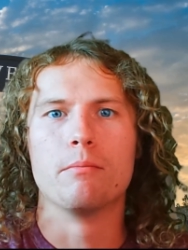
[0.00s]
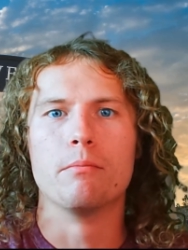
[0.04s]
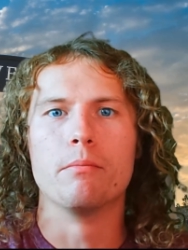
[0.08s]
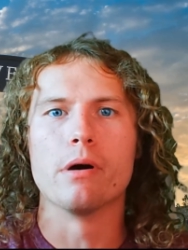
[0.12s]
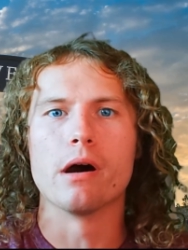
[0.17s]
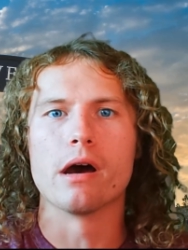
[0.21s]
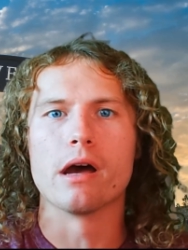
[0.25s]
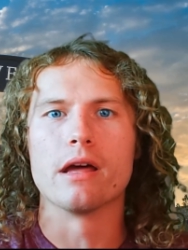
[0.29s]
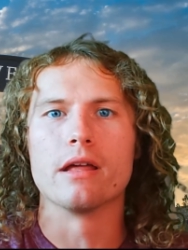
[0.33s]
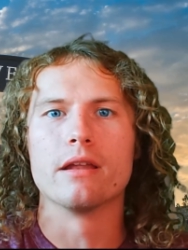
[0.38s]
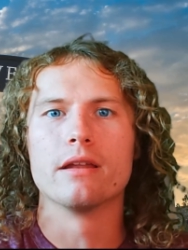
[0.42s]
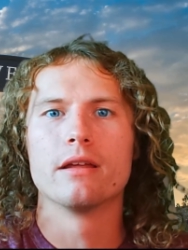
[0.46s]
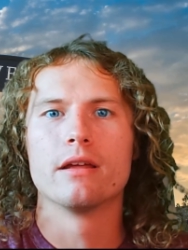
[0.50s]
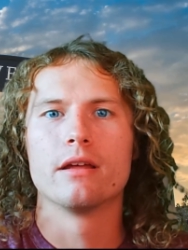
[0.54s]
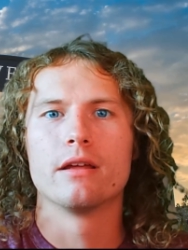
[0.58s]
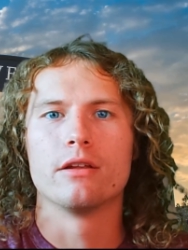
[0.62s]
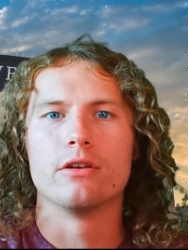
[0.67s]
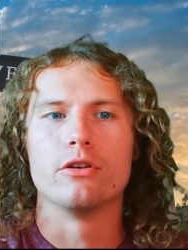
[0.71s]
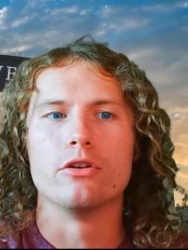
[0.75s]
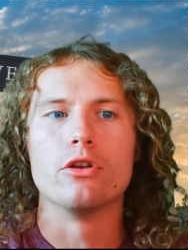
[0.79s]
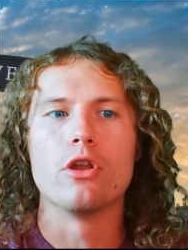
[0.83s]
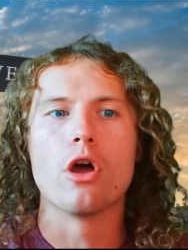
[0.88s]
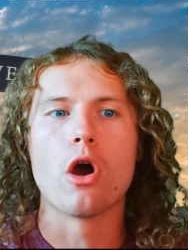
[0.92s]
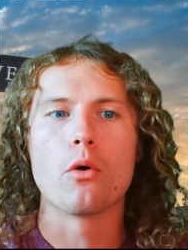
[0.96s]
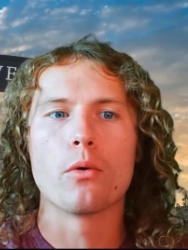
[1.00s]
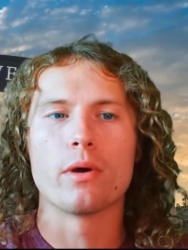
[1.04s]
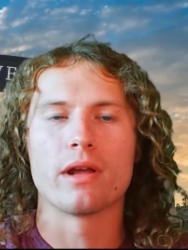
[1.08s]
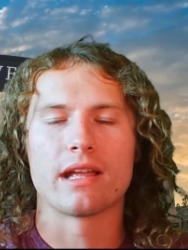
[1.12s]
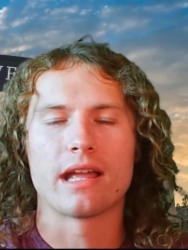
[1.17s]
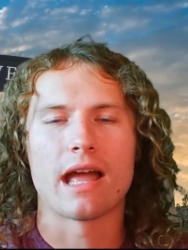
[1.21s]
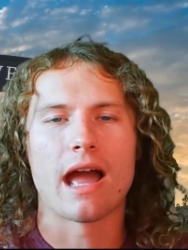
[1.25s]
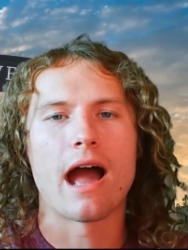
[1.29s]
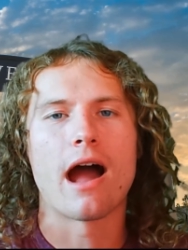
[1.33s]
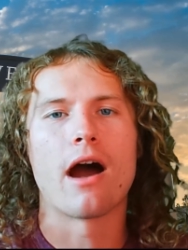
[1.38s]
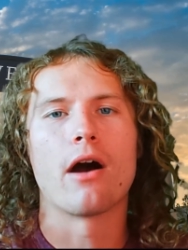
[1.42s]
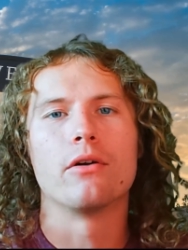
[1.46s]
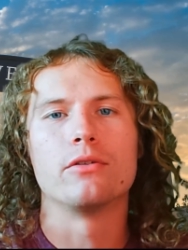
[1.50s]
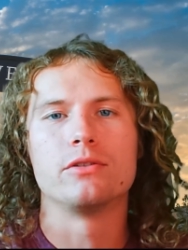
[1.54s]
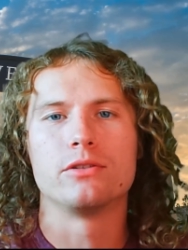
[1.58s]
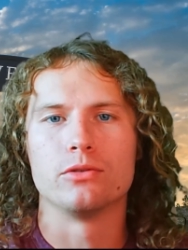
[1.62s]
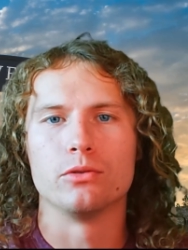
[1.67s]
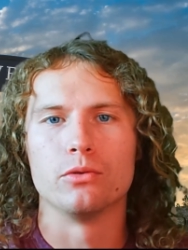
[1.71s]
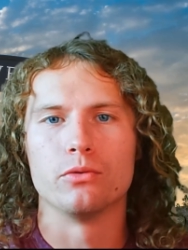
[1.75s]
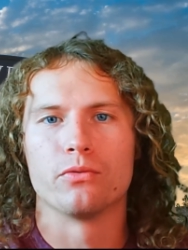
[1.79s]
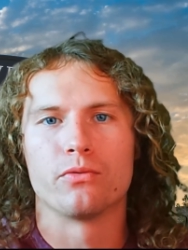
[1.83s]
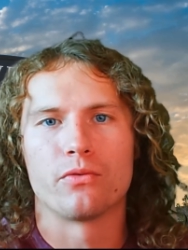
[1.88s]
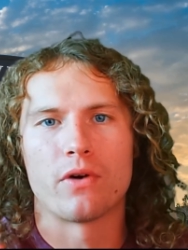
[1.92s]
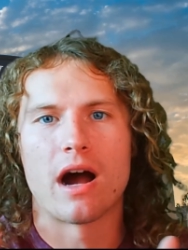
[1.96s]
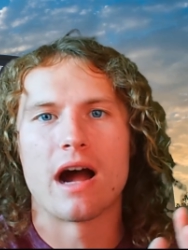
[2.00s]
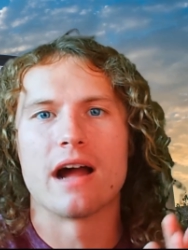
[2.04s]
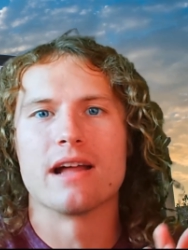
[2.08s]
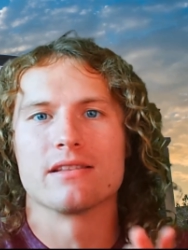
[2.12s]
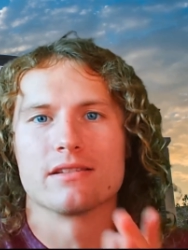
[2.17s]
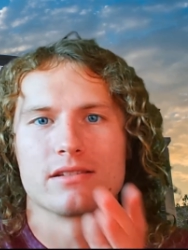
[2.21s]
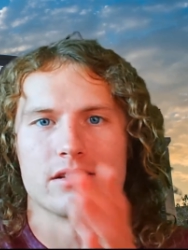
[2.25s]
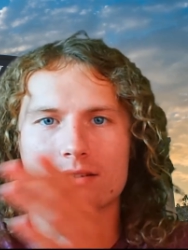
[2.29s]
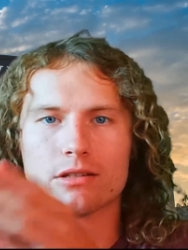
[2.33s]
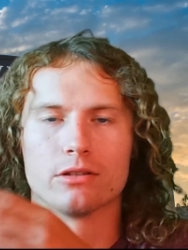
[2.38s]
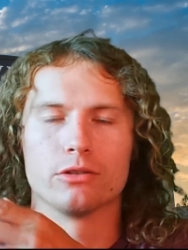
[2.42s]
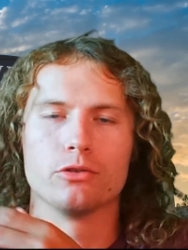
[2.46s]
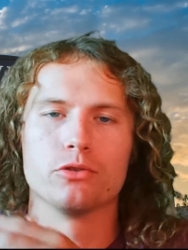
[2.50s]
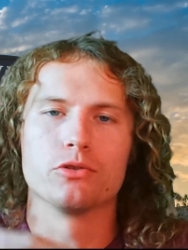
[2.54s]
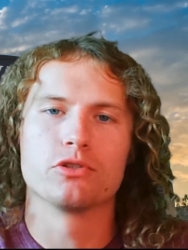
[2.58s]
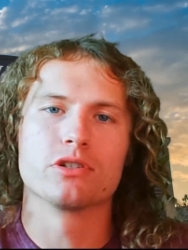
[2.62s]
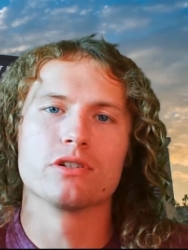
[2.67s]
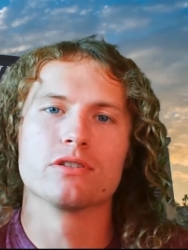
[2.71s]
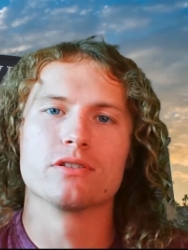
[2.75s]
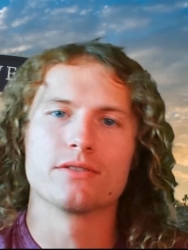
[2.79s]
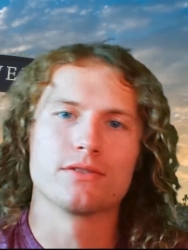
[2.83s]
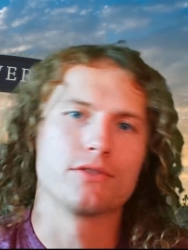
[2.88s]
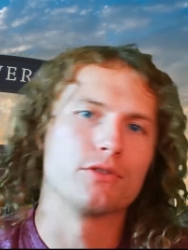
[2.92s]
but knowing how to find solutions